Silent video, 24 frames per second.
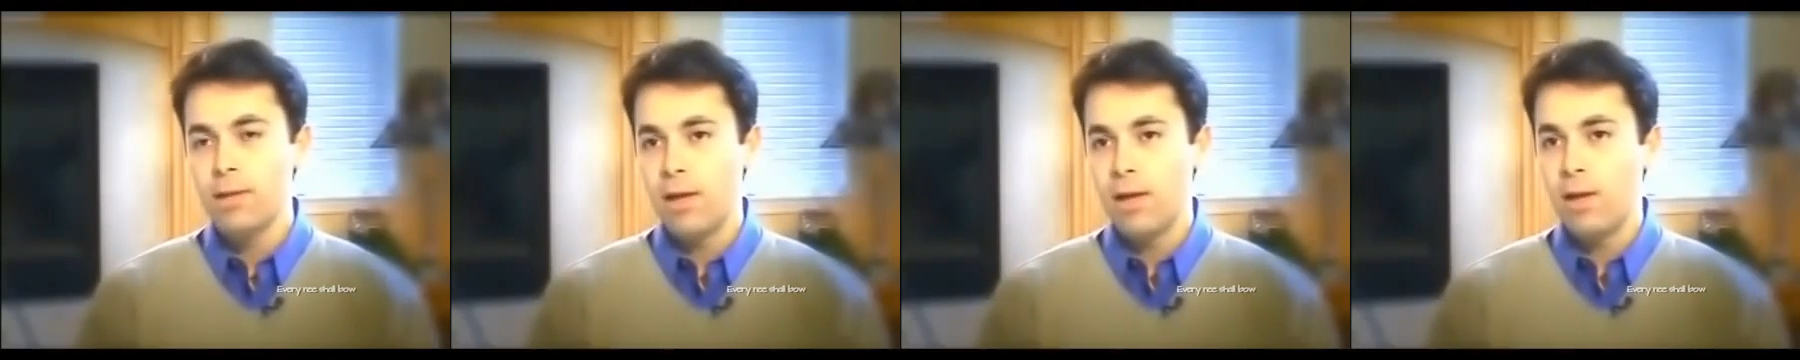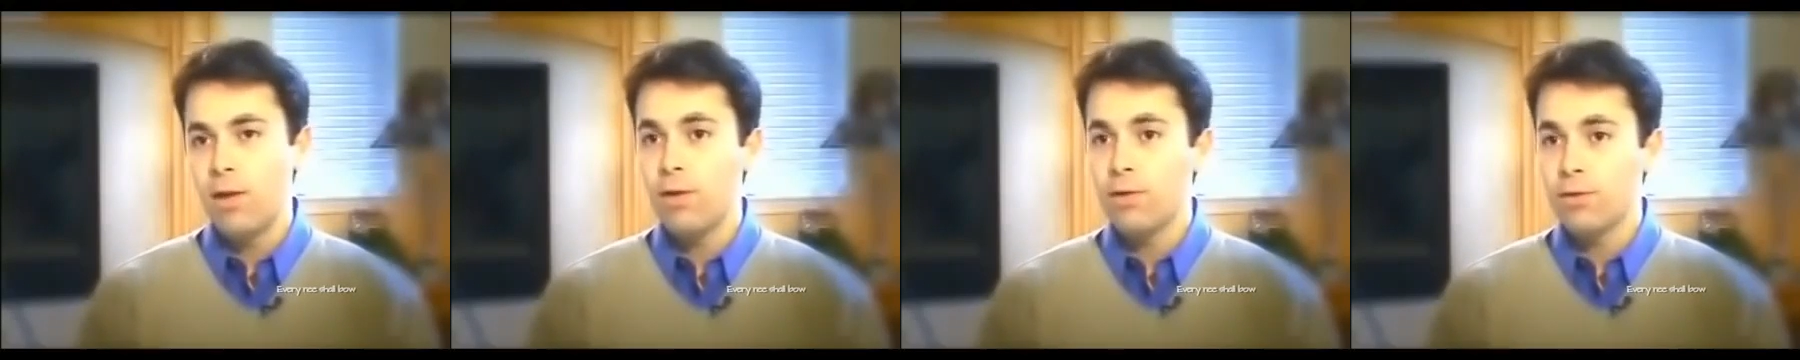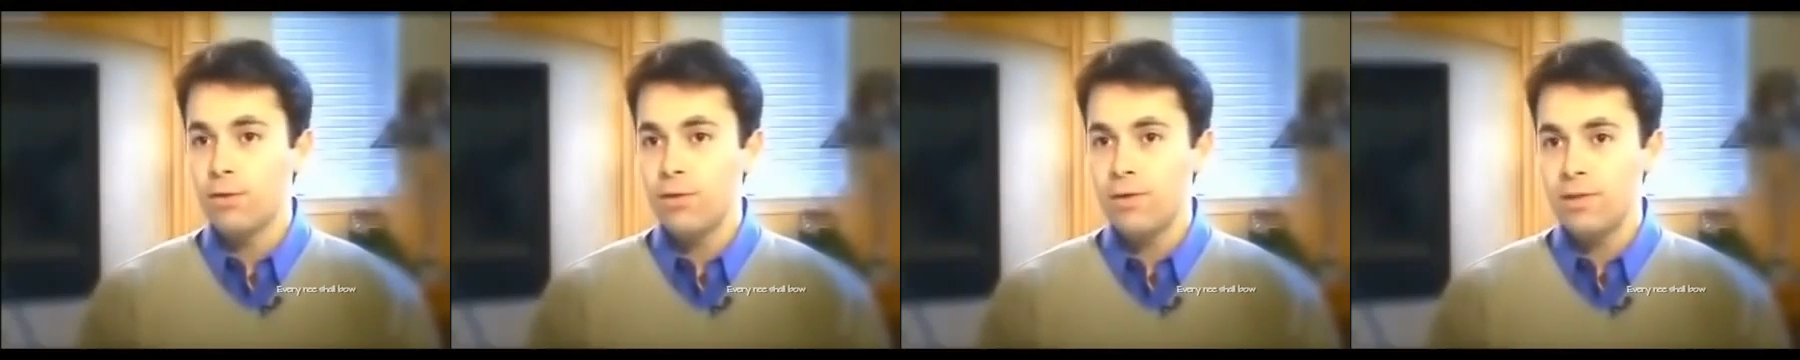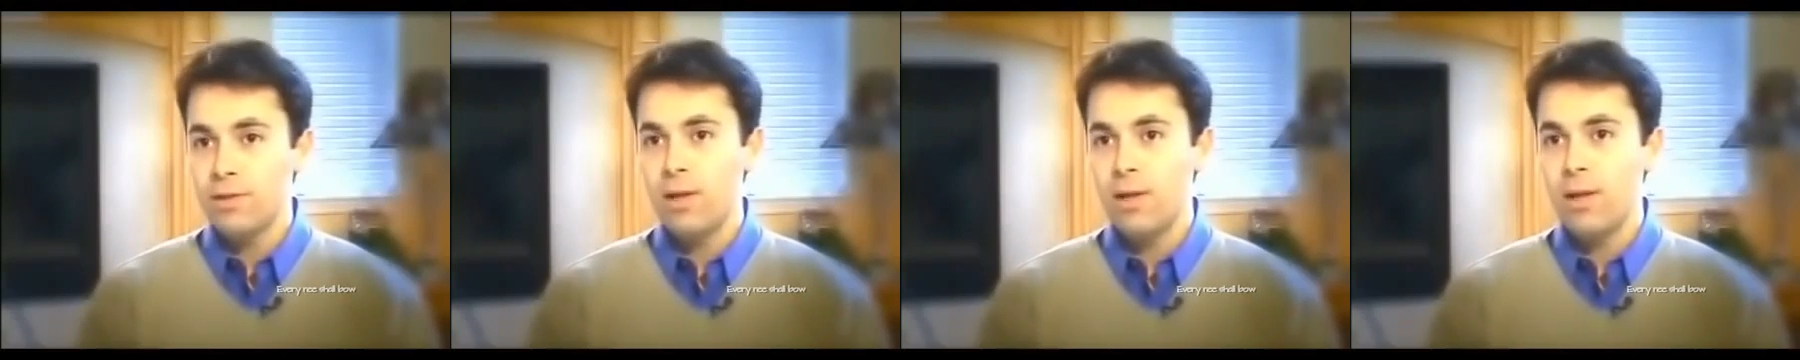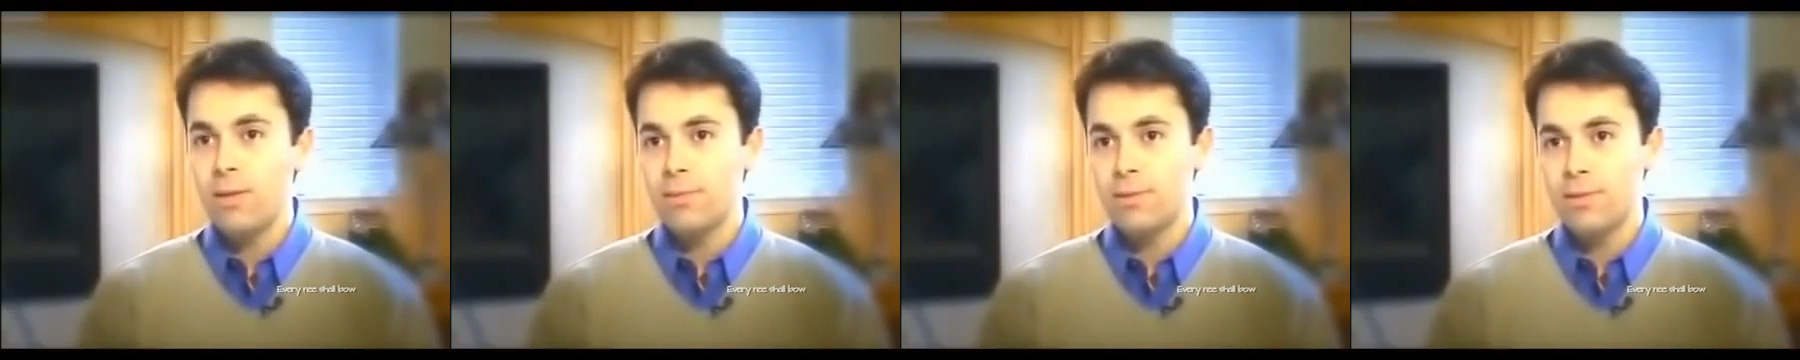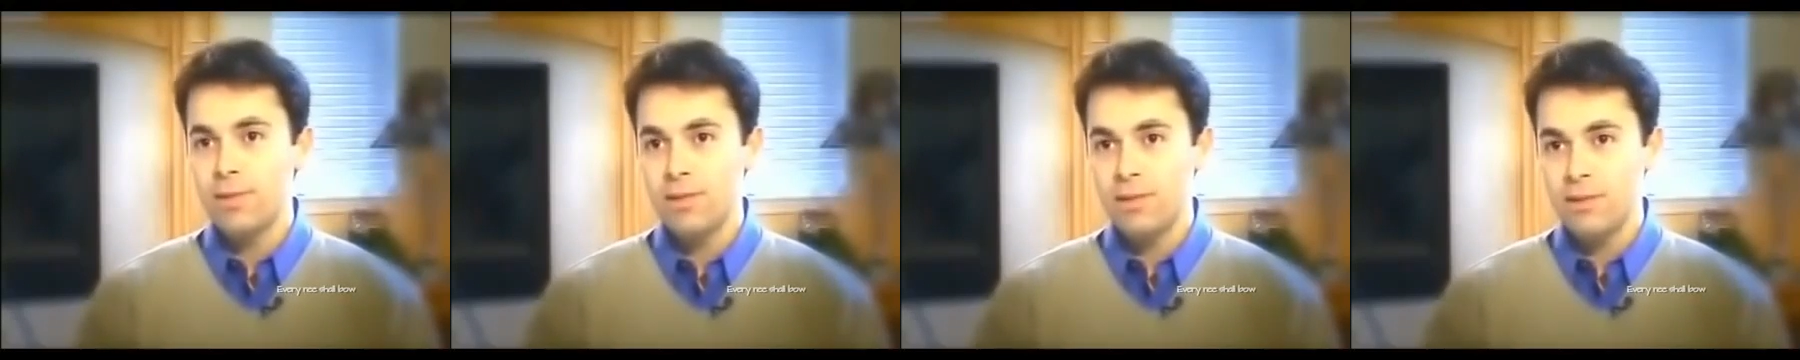although
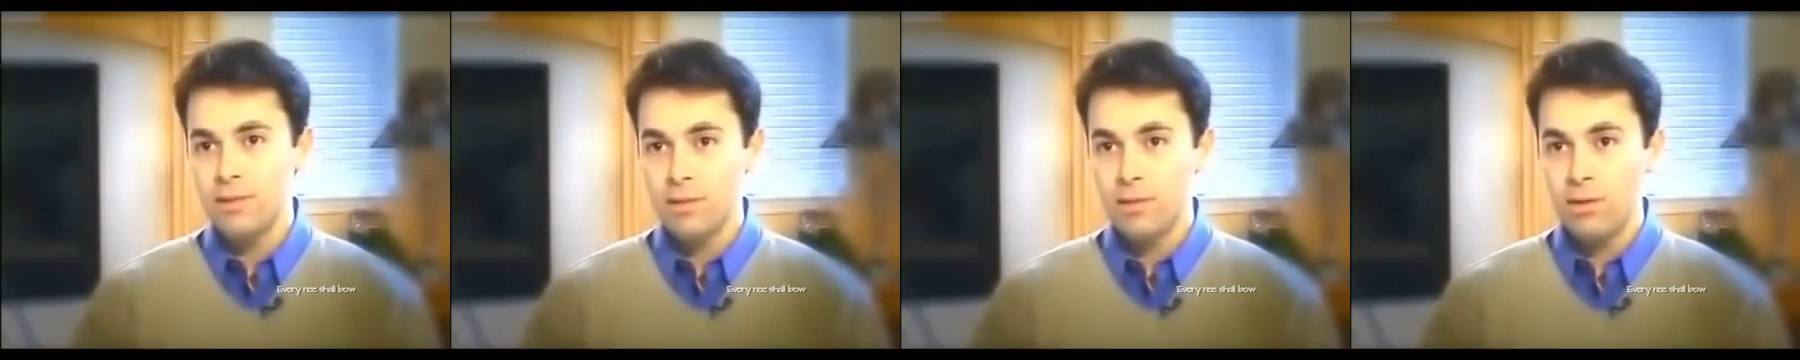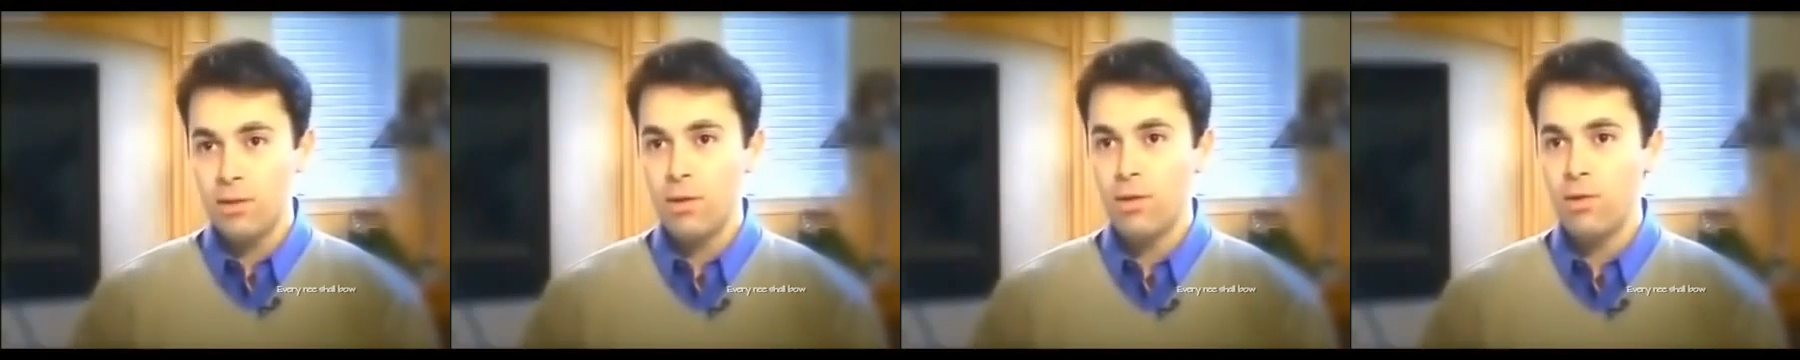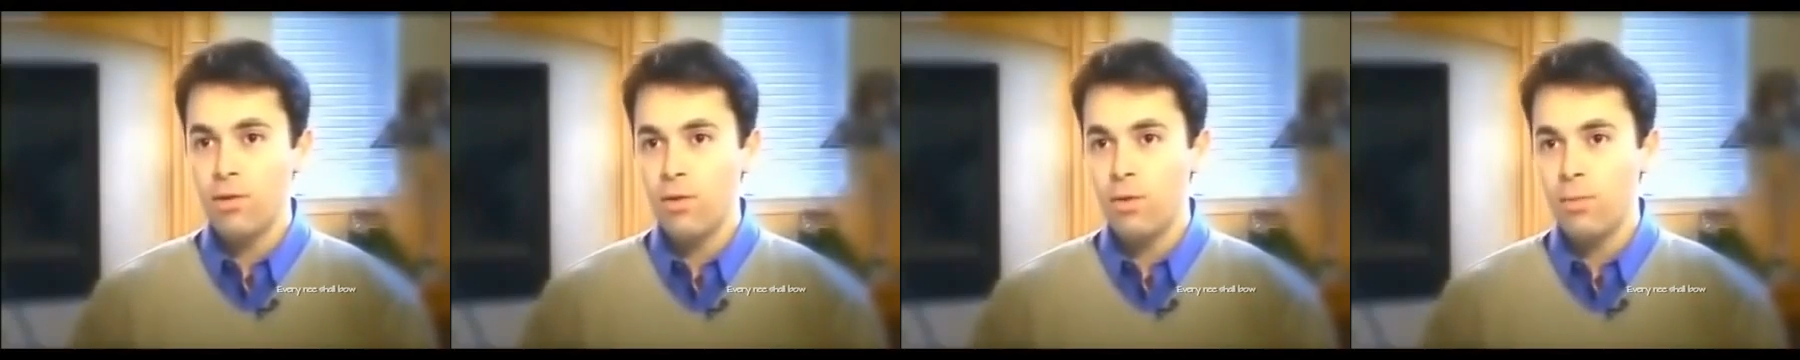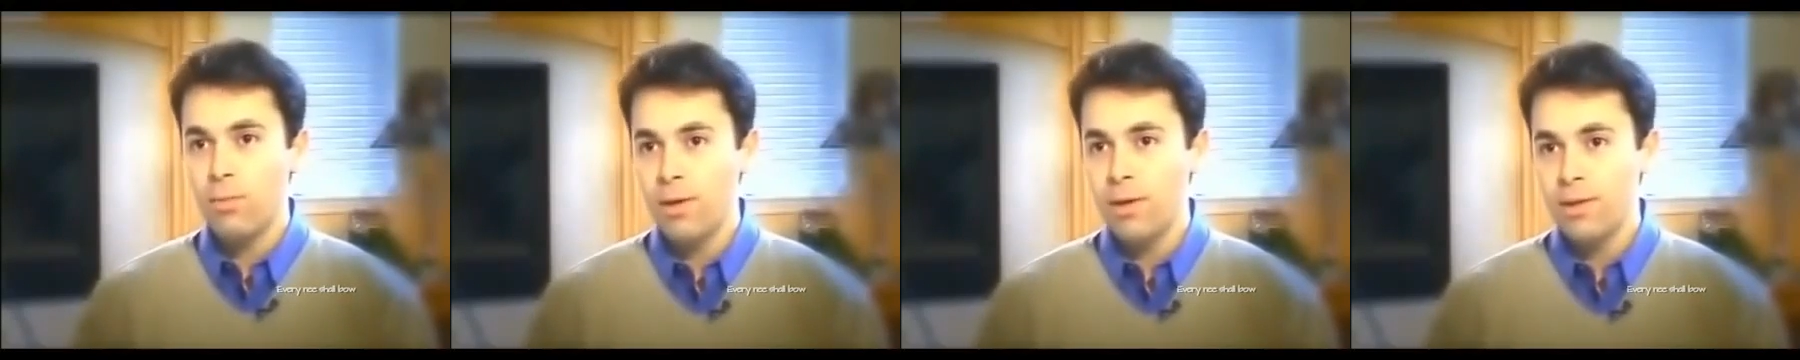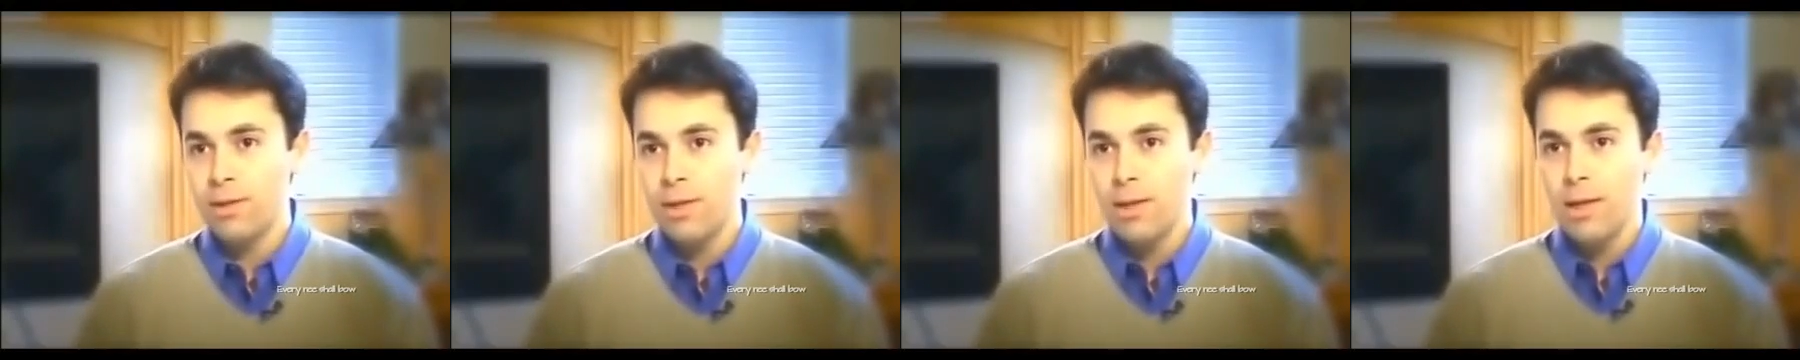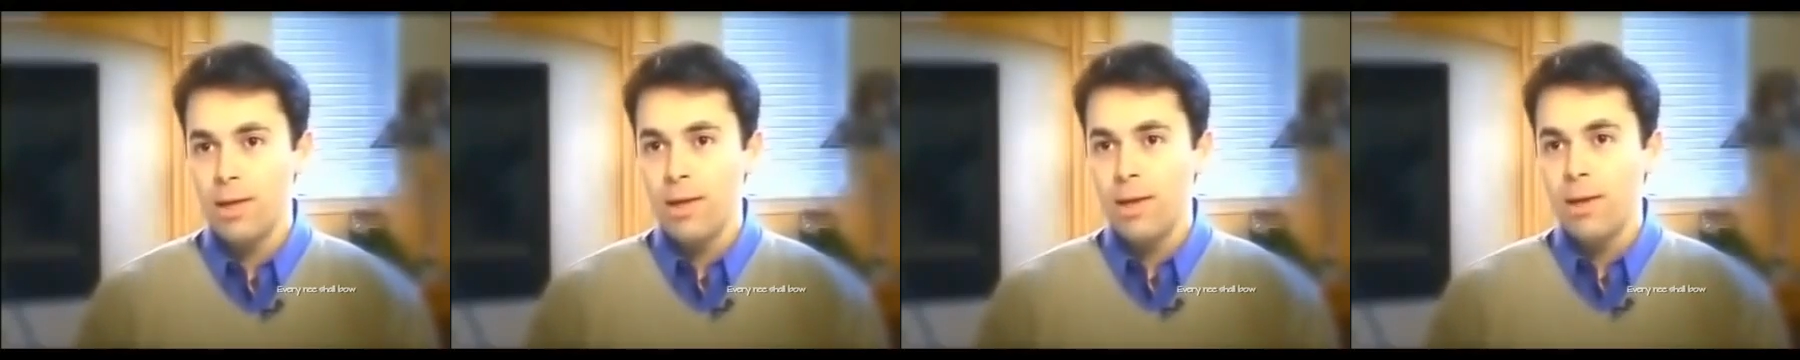Islam says is a no-no,
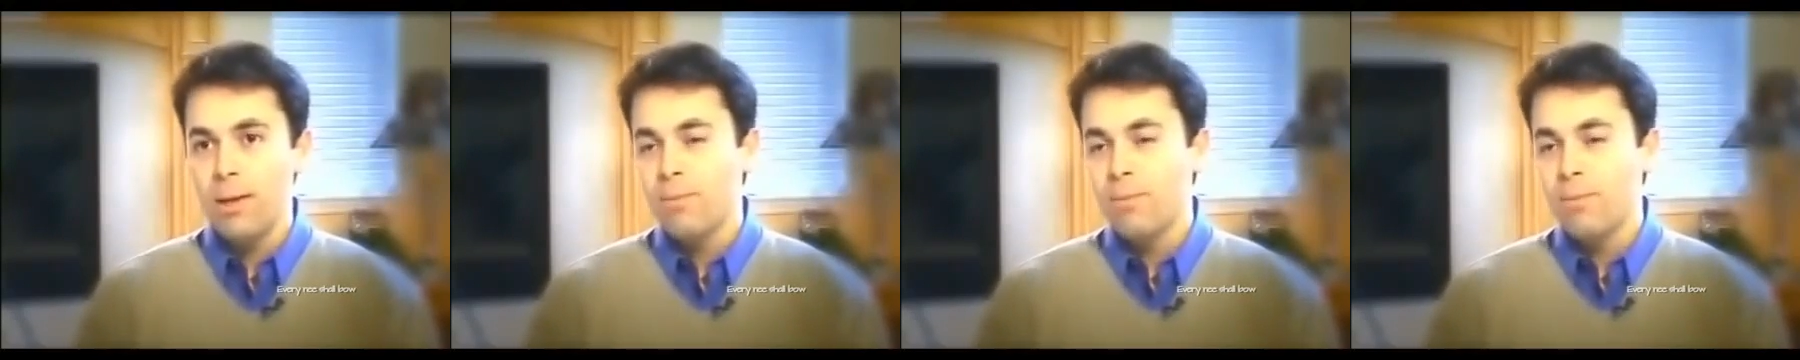but